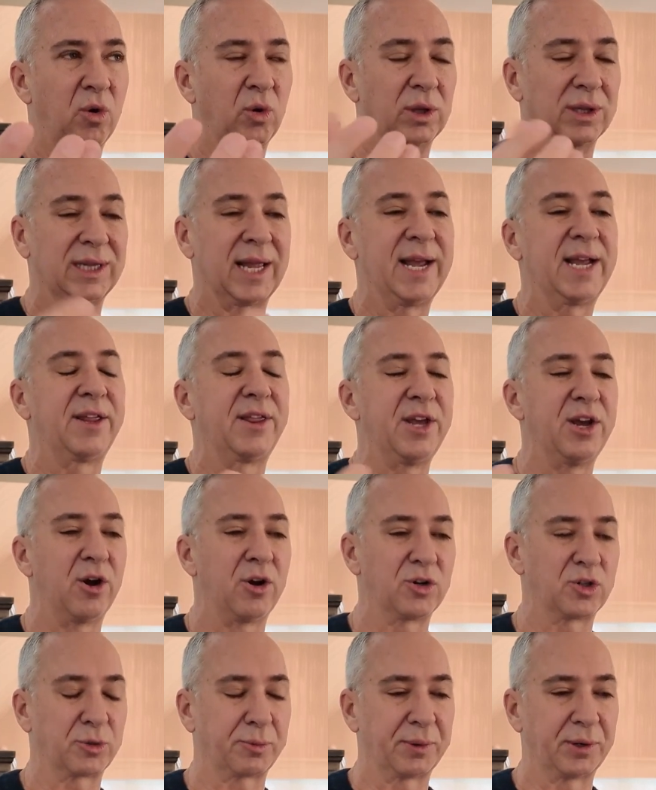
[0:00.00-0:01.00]
like the
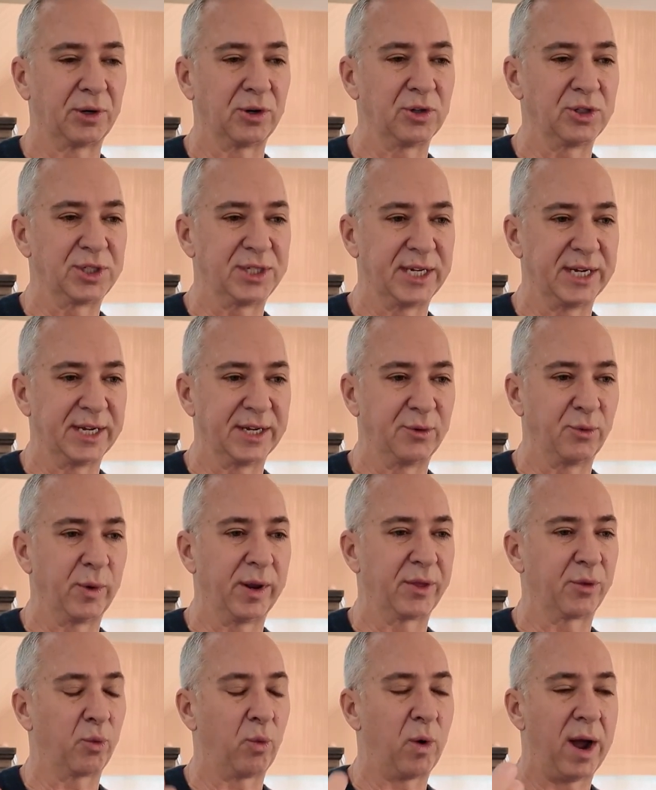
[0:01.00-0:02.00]
entrepreneurs did
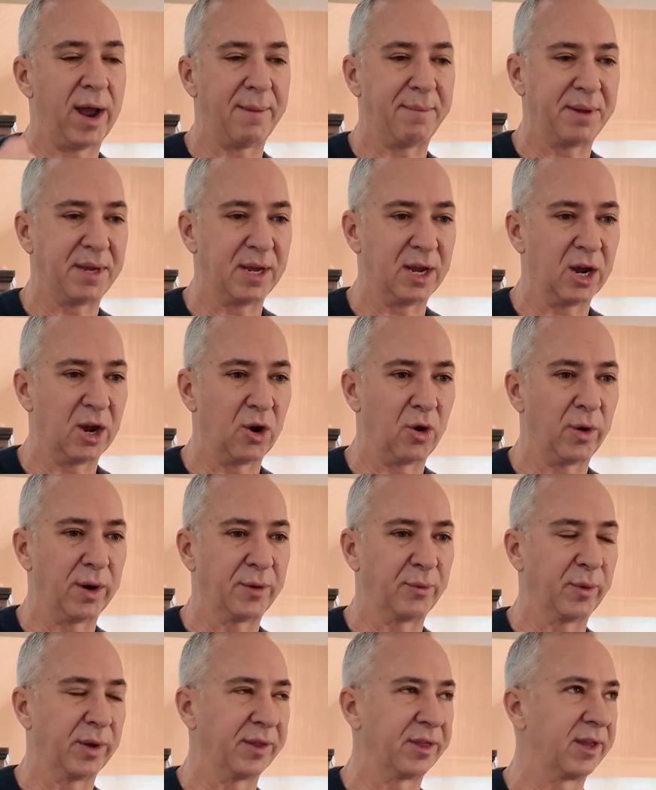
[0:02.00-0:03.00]
with YPO
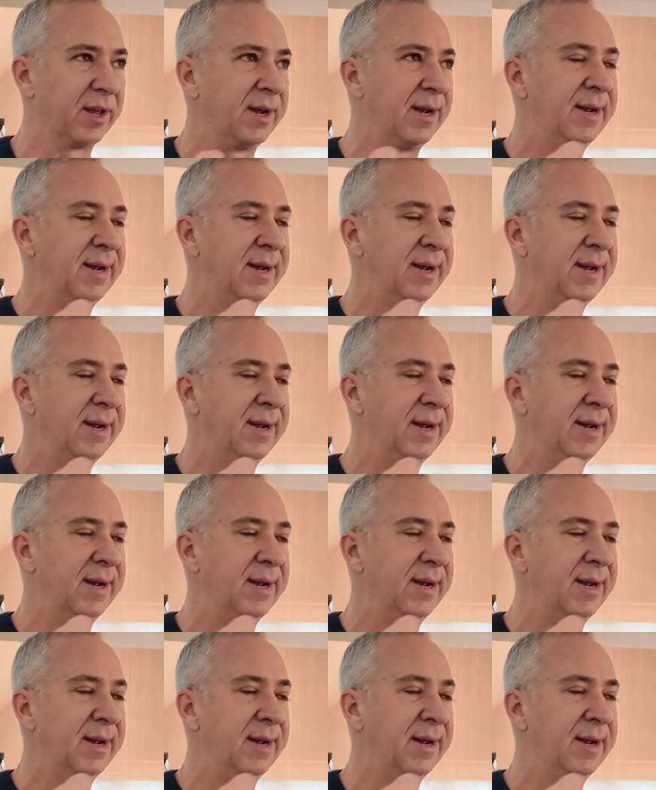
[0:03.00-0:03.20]
and with